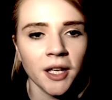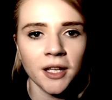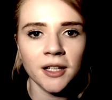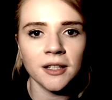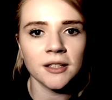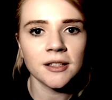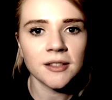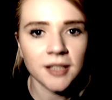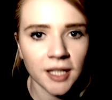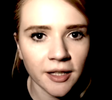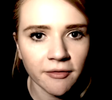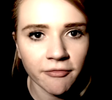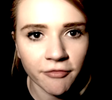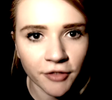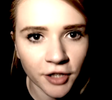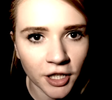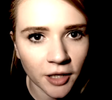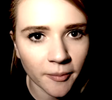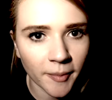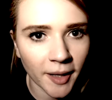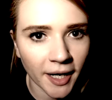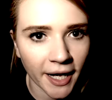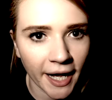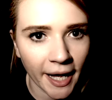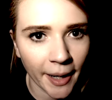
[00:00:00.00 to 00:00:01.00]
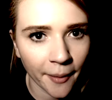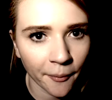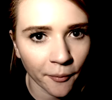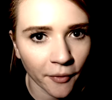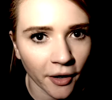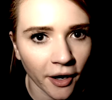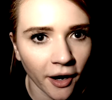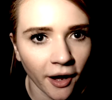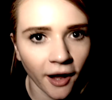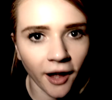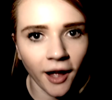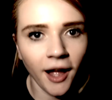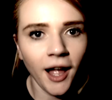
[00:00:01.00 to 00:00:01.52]
sit in front of my
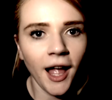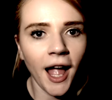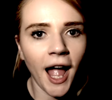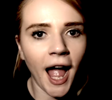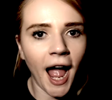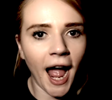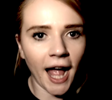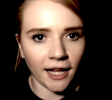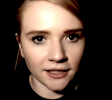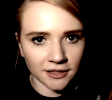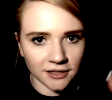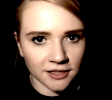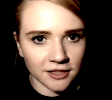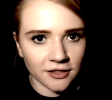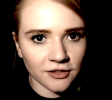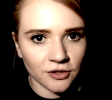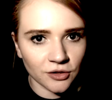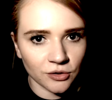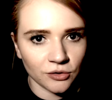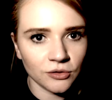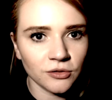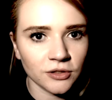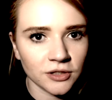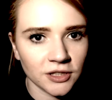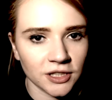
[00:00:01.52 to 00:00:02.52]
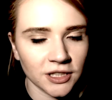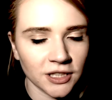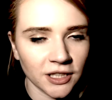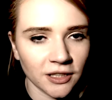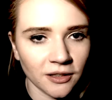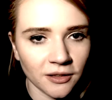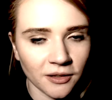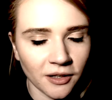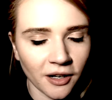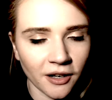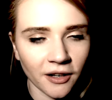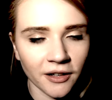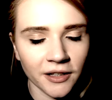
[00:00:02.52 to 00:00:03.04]
camera and talk to you
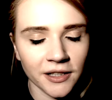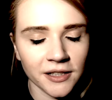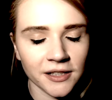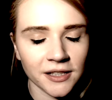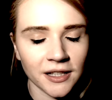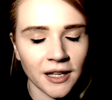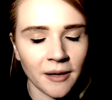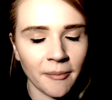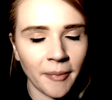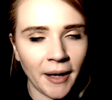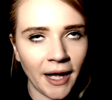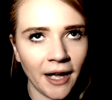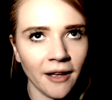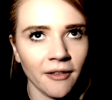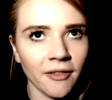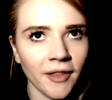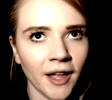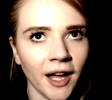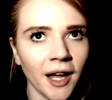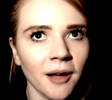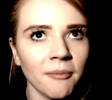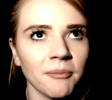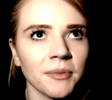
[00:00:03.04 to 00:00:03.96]
guys about that,